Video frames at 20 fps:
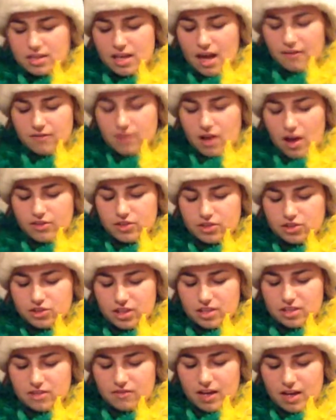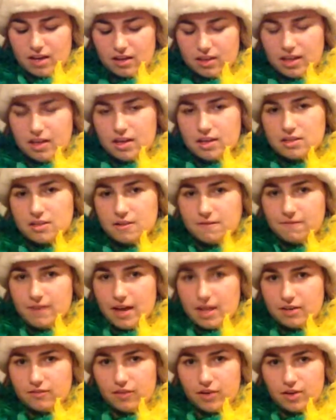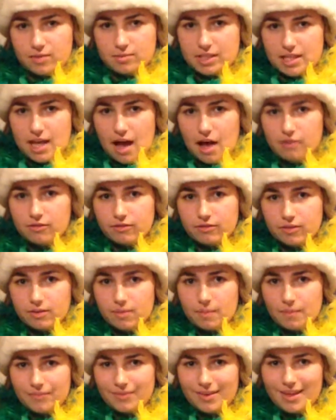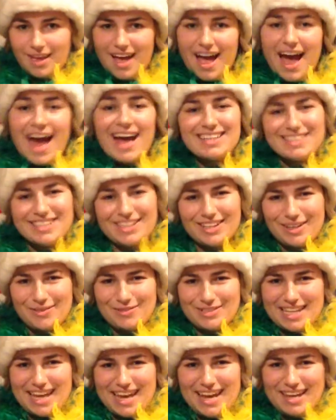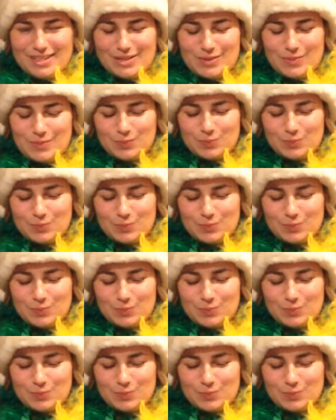left on the streets of Italy to fend for himself until he was 8.